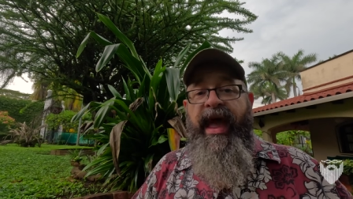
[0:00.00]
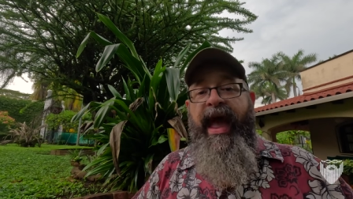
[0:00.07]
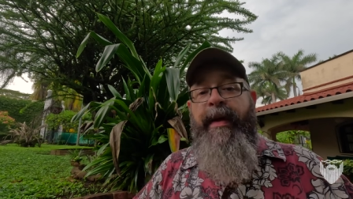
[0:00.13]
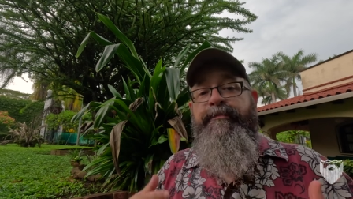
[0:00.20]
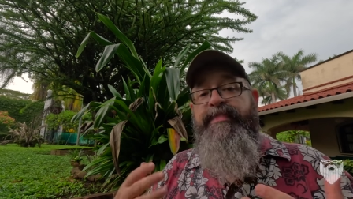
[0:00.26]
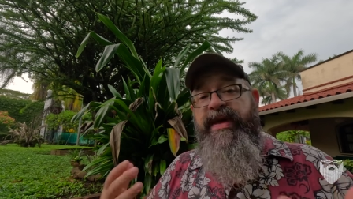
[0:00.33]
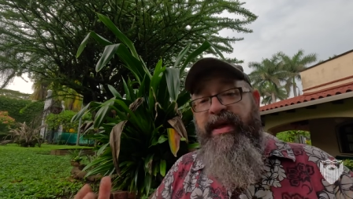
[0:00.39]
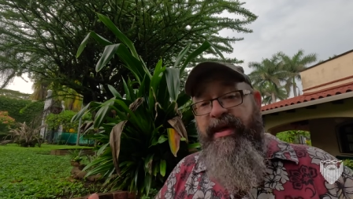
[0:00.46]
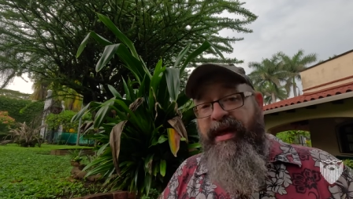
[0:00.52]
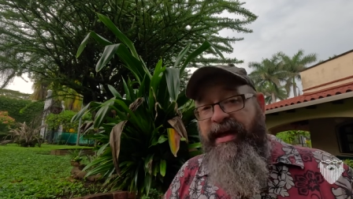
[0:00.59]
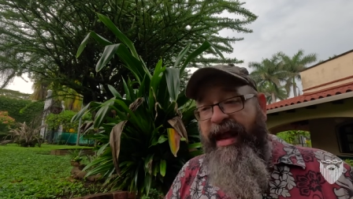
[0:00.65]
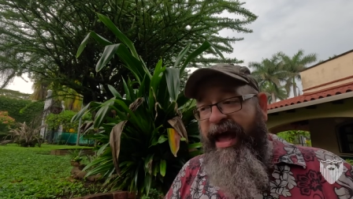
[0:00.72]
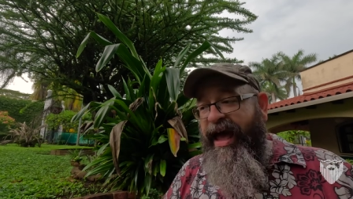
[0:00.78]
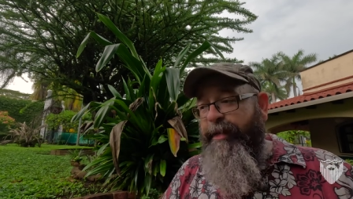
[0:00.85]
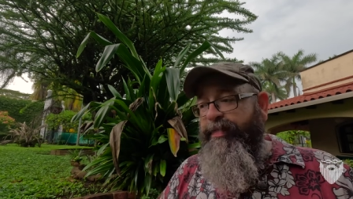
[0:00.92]
and being
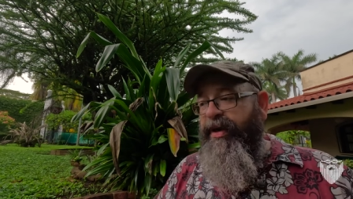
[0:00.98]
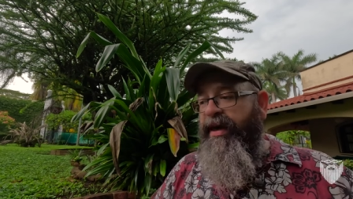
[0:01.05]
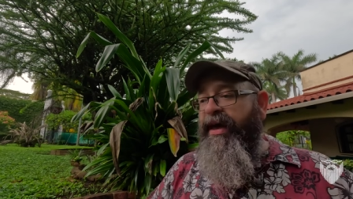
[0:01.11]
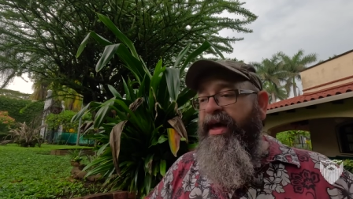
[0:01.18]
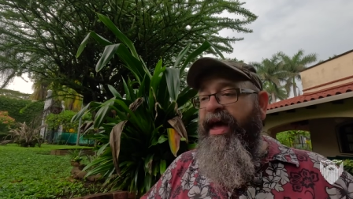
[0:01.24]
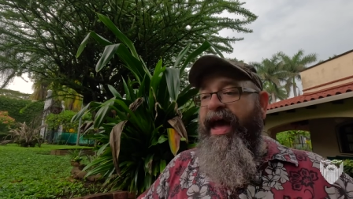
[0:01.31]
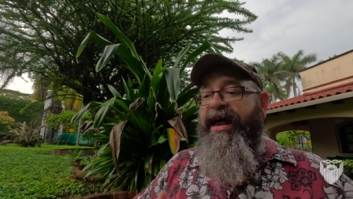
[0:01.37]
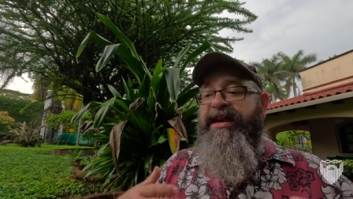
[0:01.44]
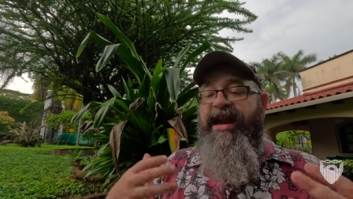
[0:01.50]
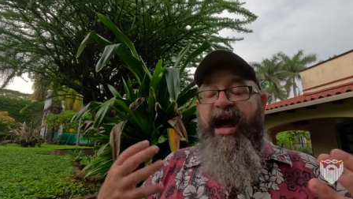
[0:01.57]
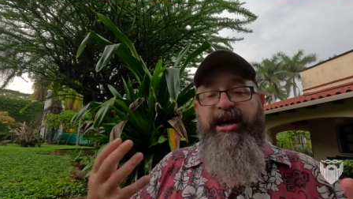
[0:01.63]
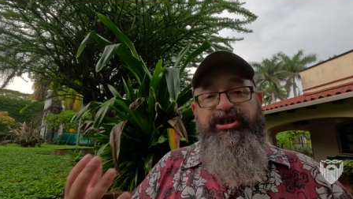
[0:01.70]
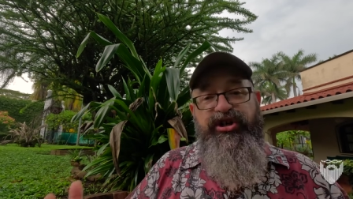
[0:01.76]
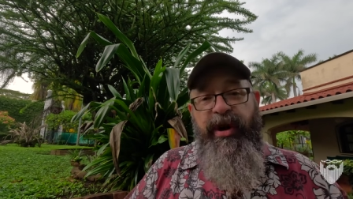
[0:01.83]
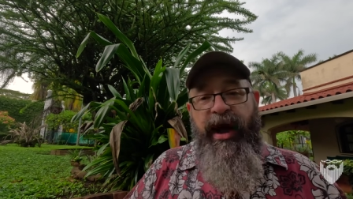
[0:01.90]
unhappy and
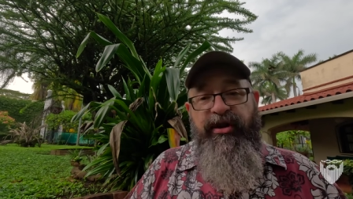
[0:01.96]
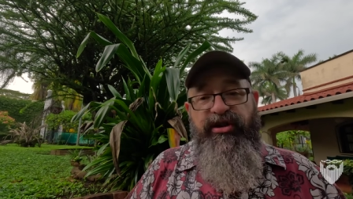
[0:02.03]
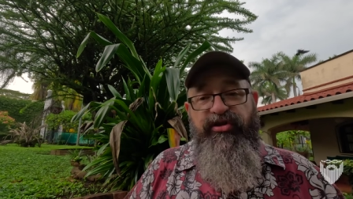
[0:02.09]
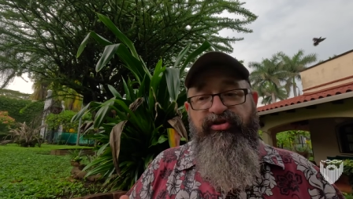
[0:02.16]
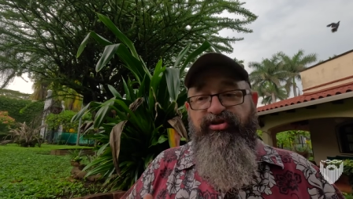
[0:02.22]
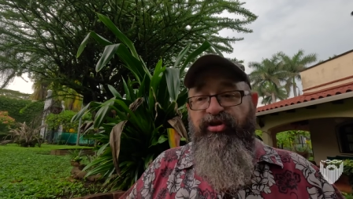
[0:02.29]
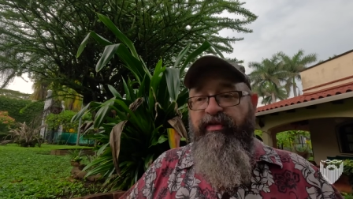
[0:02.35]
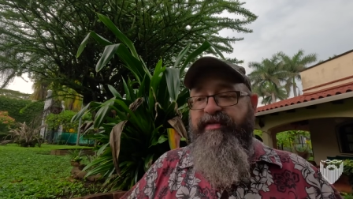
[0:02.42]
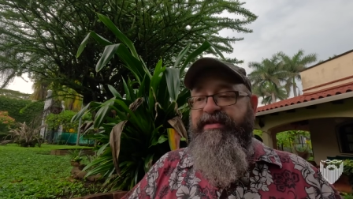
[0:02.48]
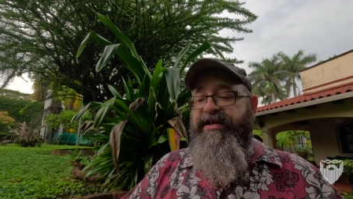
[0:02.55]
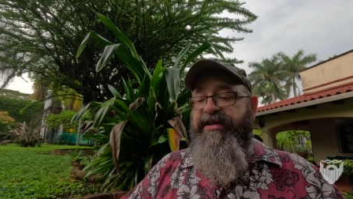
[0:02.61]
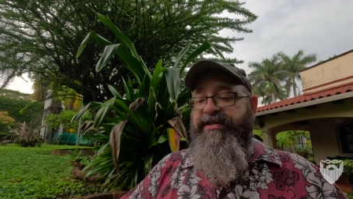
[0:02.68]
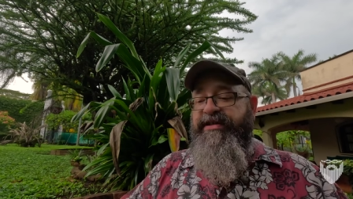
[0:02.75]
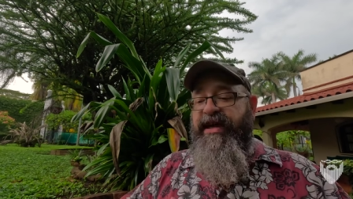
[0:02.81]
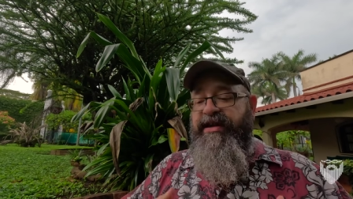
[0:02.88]
not sure how to use
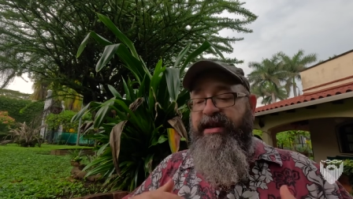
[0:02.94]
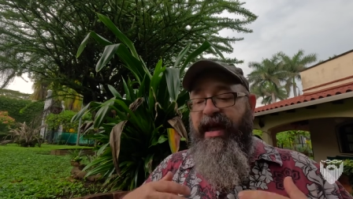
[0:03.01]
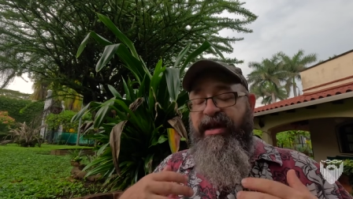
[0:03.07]
services and,